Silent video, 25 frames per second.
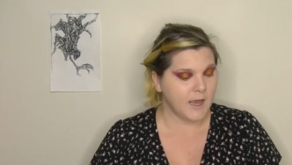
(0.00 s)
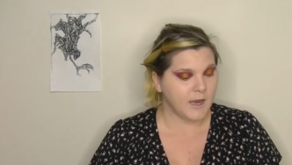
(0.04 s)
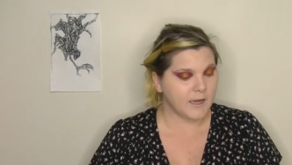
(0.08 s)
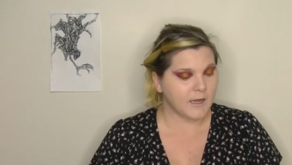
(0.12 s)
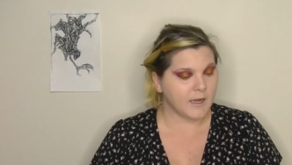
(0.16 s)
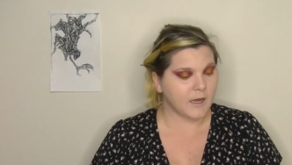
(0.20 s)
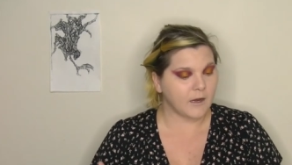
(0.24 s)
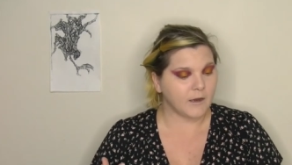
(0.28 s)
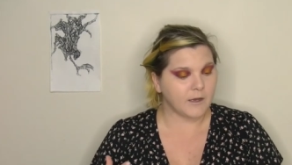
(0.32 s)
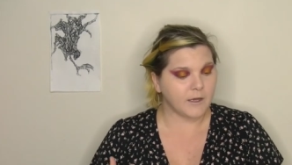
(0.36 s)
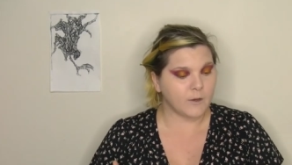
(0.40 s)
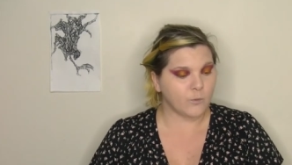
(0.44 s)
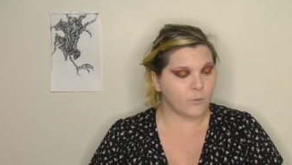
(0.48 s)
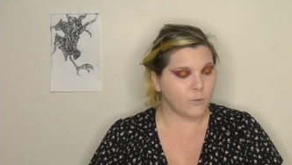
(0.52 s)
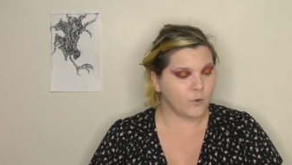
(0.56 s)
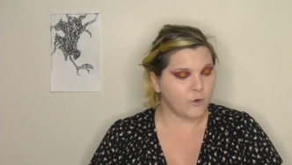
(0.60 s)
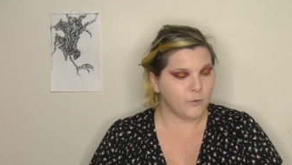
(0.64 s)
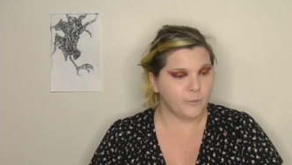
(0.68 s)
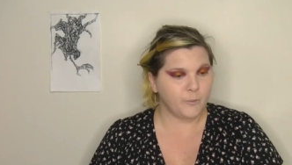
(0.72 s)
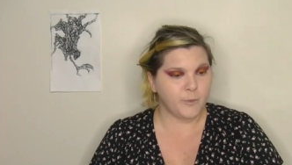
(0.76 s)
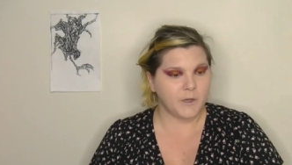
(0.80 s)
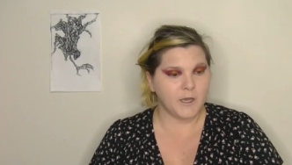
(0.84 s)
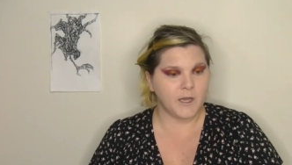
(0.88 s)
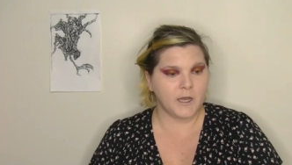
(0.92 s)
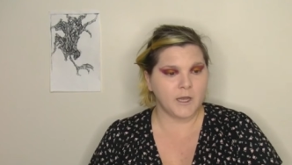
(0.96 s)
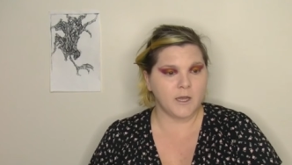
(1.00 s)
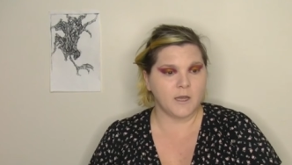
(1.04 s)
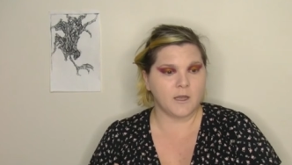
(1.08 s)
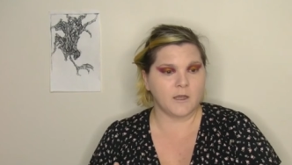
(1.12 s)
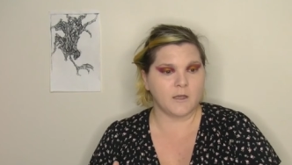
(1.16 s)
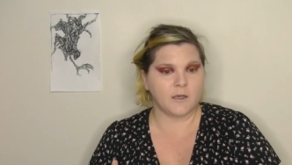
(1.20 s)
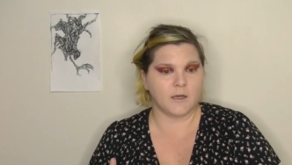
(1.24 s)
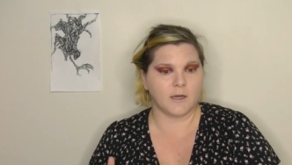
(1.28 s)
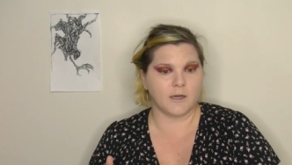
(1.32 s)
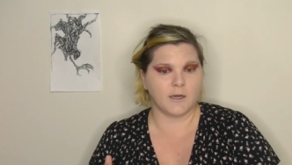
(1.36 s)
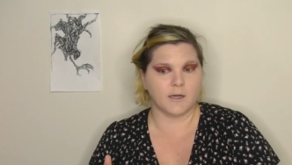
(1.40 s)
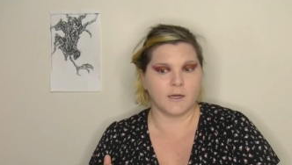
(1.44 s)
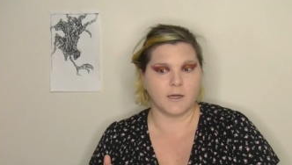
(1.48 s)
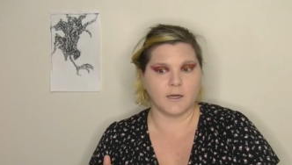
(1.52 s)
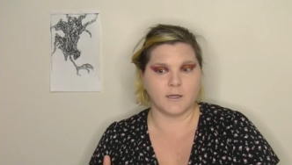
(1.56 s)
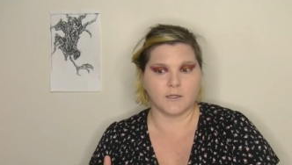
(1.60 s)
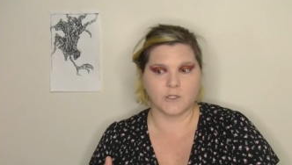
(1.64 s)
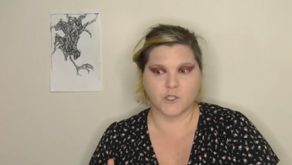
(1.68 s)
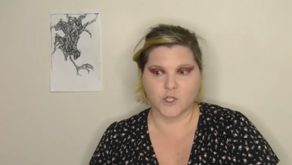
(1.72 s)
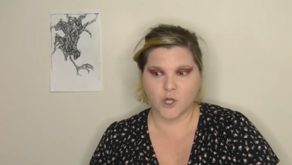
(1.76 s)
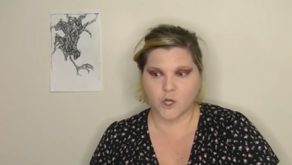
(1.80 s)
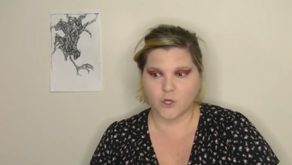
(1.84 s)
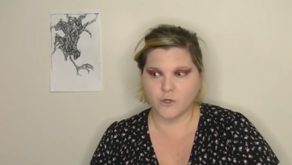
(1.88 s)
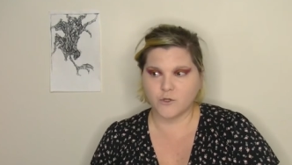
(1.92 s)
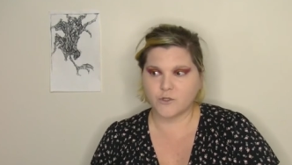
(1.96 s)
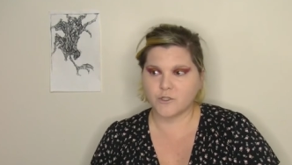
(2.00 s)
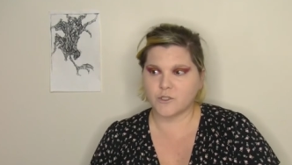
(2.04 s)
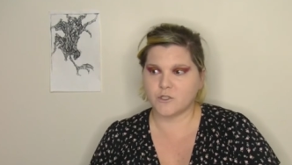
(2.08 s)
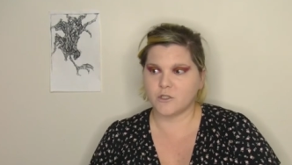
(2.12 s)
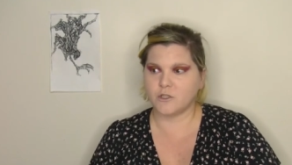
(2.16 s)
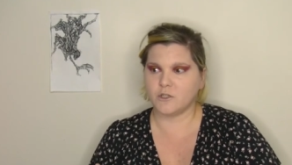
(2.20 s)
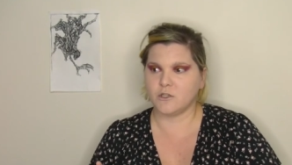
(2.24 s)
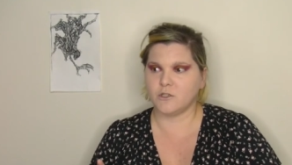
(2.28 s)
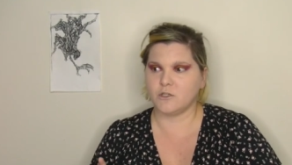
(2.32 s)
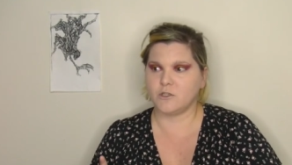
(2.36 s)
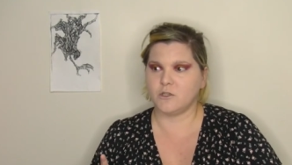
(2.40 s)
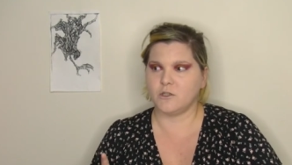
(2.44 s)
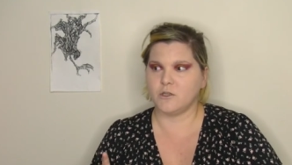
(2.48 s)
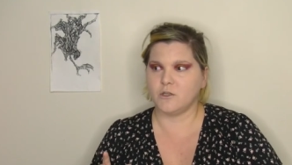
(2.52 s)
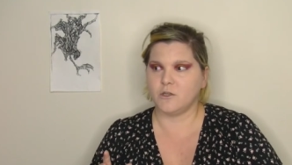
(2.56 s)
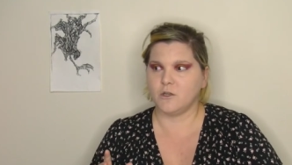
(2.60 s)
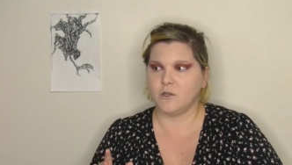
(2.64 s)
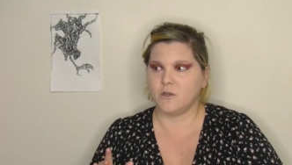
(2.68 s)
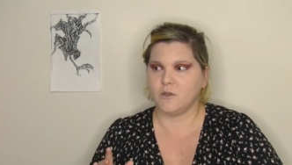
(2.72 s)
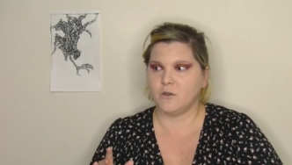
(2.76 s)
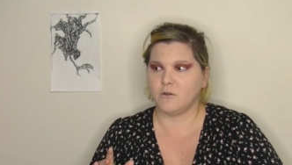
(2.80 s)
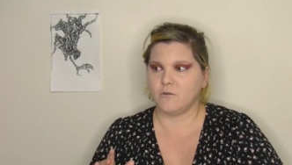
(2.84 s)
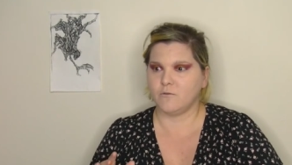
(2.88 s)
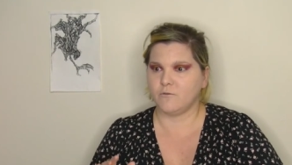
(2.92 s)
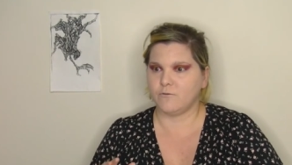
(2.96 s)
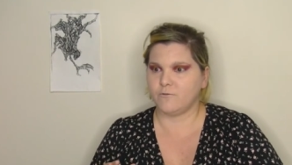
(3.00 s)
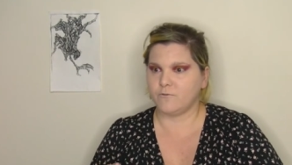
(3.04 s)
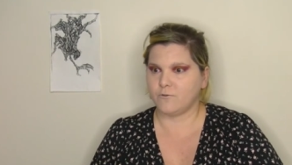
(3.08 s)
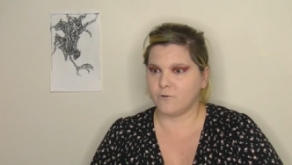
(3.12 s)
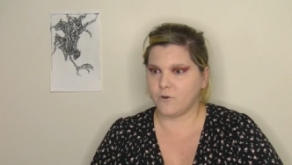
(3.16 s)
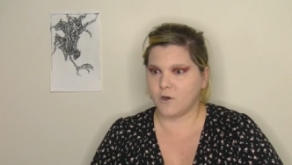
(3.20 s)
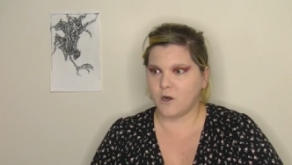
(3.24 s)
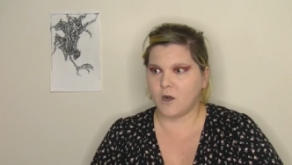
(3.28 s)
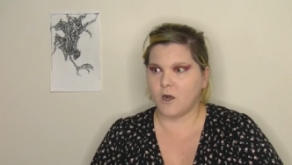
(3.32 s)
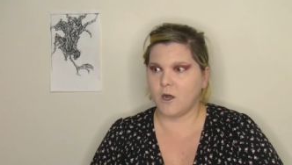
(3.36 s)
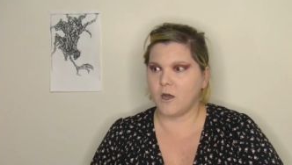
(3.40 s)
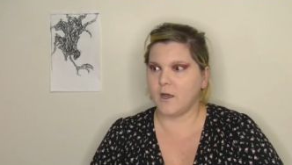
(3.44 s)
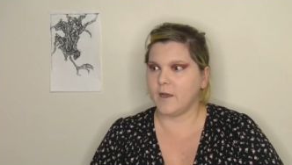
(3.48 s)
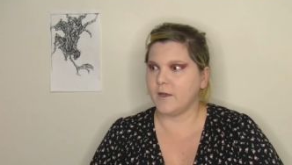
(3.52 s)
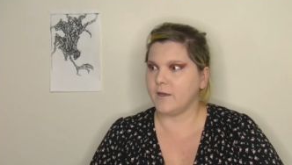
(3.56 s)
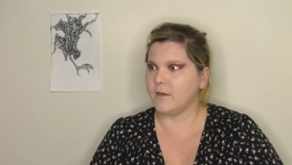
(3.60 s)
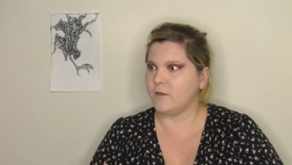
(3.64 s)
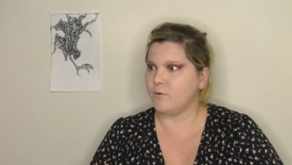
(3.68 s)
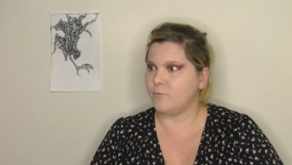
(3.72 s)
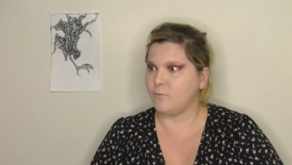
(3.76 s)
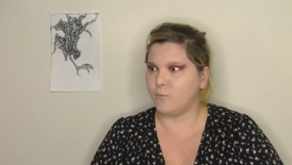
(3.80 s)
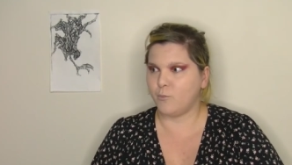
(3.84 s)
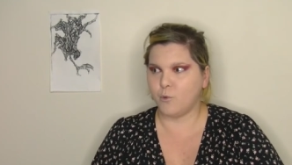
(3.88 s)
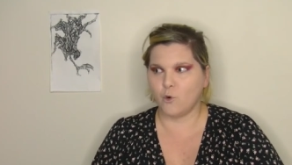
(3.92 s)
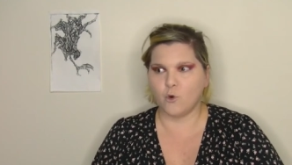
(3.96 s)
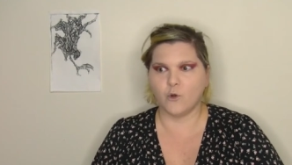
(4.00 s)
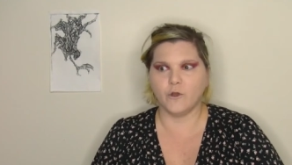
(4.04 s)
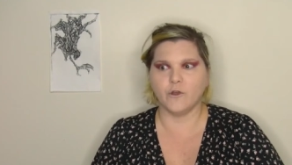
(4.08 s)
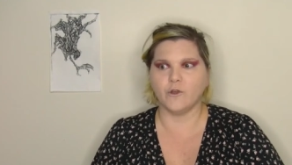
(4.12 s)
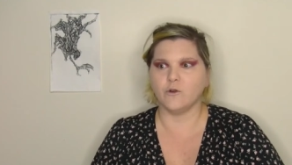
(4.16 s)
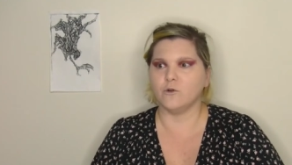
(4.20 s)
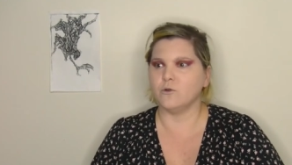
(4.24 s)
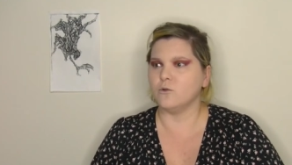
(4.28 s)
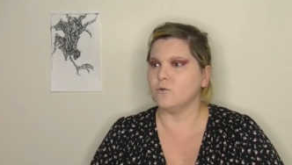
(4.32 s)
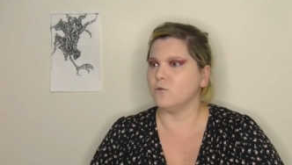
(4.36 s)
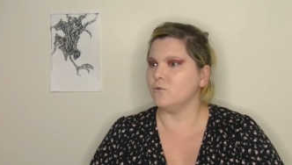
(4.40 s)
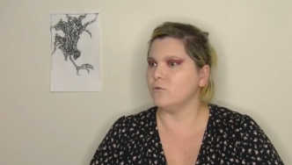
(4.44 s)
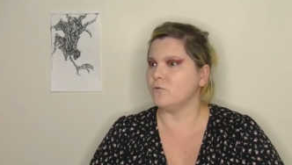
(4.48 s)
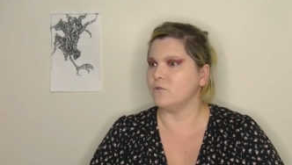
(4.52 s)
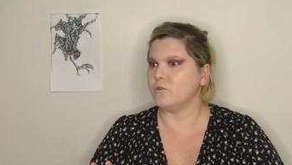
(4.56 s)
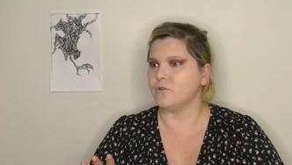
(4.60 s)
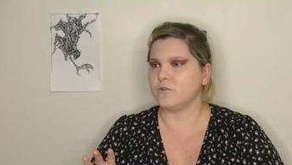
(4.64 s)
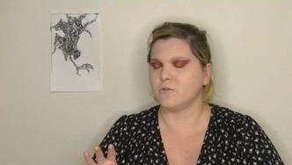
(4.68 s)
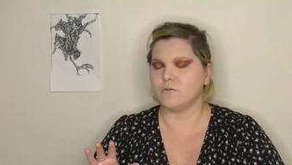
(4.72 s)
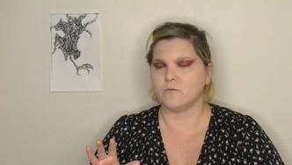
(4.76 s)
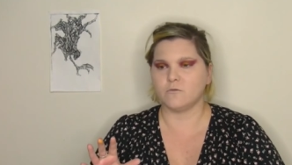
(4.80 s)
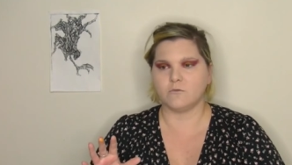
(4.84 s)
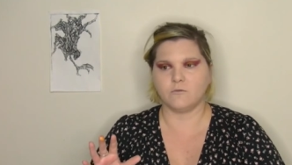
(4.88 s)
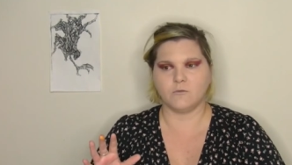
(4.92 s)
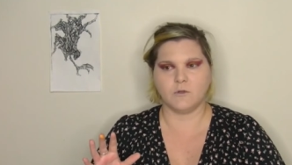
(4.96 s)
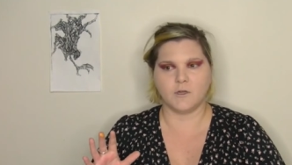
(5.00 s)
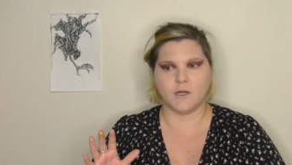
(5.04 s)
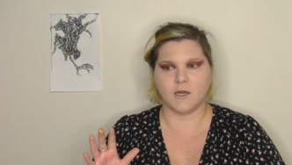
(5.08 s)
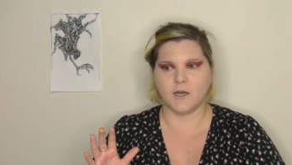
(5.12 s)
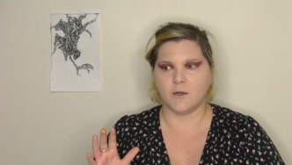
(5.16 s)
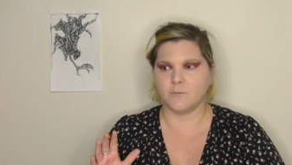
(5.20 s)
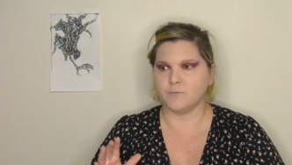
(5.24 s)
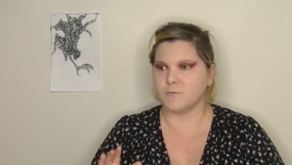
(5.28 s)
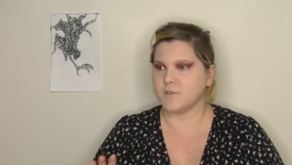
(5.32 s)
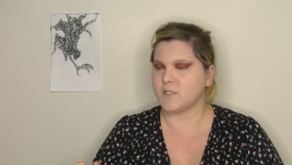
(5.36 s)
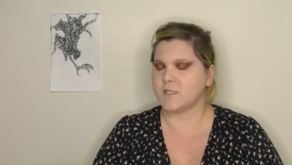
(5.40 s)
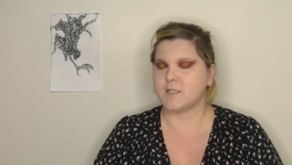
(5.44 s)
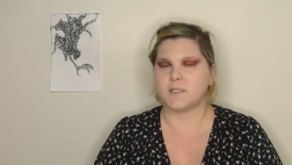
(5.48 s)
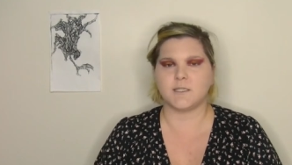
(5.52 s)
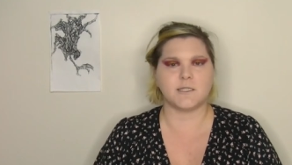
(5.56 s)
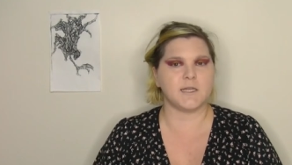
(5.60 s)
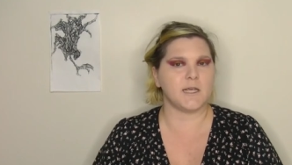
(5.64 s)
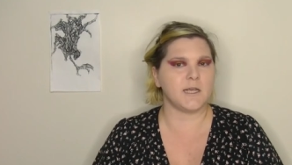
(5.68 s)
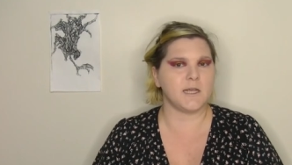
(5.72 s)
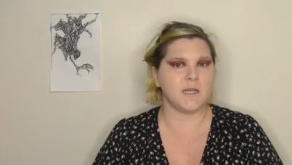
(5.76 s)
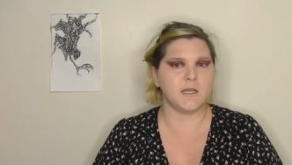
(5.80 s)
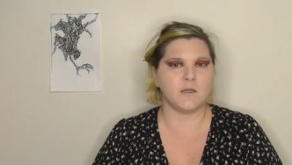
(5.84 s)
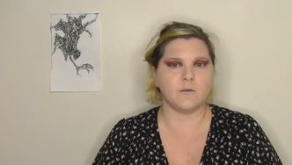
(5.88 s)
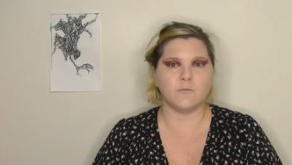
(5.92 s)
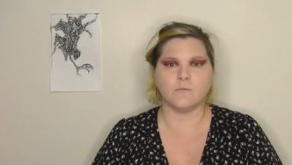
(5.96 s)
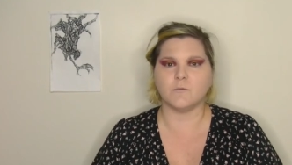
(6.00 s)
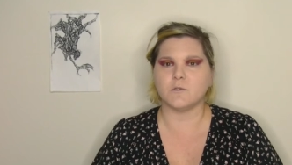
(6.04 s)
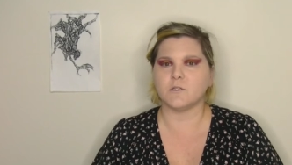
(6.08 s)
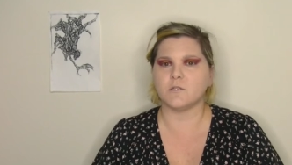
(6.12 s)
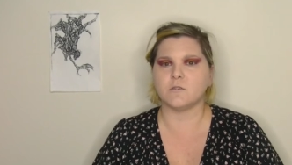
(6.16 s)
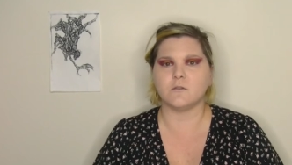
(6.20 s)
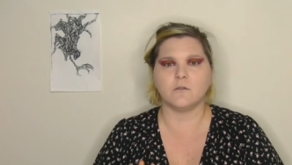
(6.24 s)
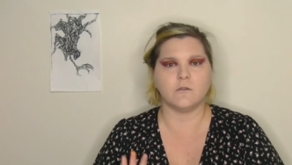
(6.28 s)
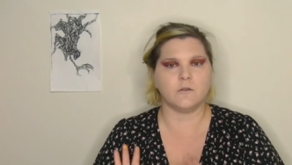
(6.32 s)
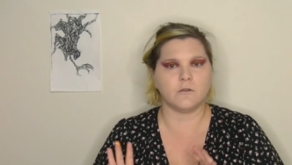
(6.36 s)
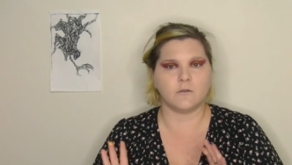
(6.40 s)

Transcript: Now it would be uh, toasted, fried, boiled, um, steamed.